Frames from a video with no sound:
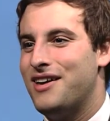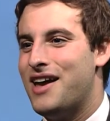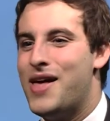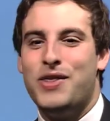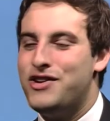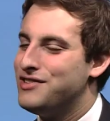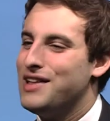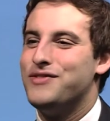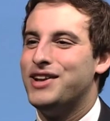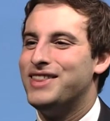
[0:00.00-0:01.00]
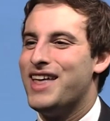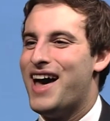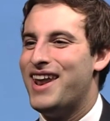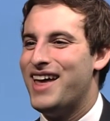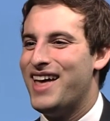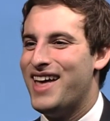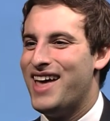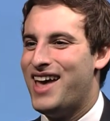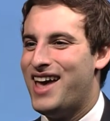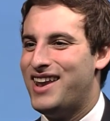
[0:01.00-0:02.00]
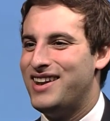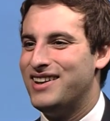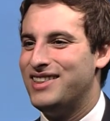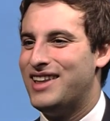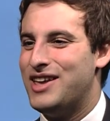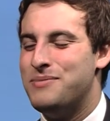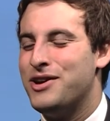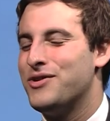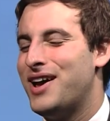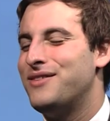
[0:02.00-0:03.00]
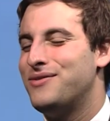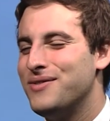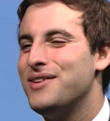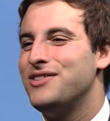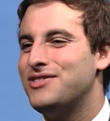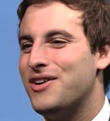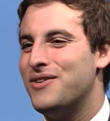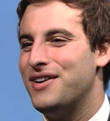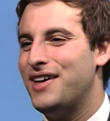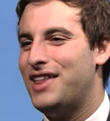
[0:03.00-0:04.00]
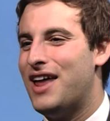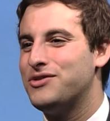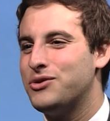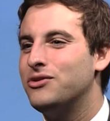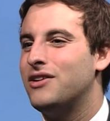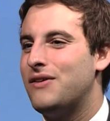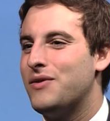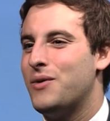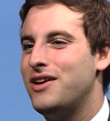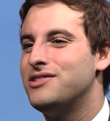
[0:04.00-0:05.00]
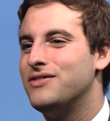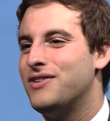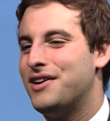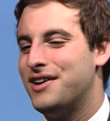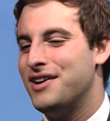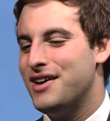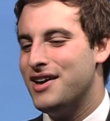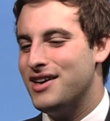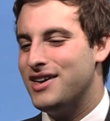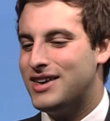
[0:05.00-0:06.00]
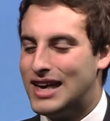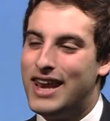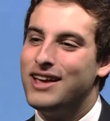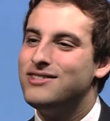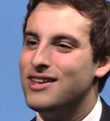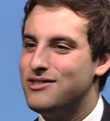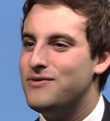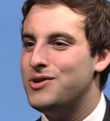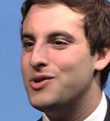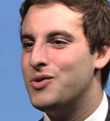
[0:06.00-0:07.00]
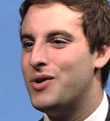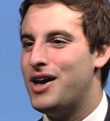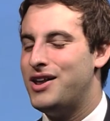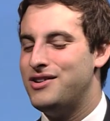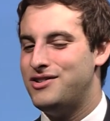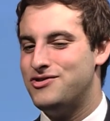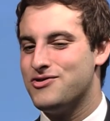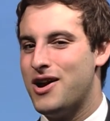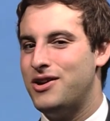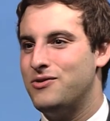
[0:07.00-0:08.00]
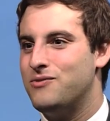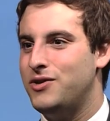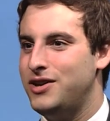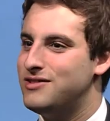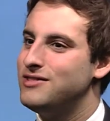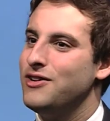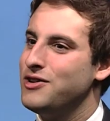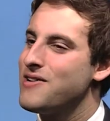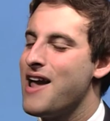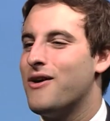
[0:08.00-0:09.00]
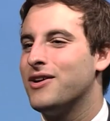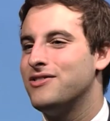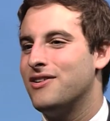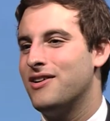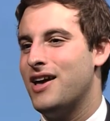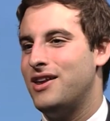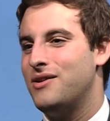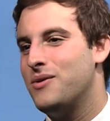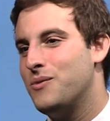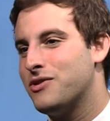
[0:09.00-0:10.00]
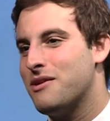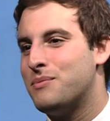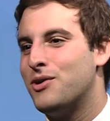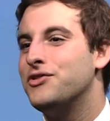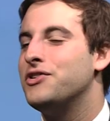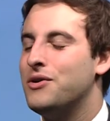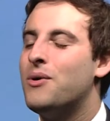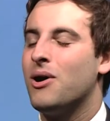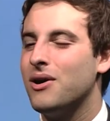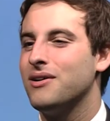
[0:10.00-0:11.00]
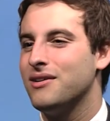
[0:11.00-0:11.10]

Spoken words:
and they just left it at that and let you be creative. So a lot of schools have different ways of getting a sense of you and trying to really distill your character and what type of person you are.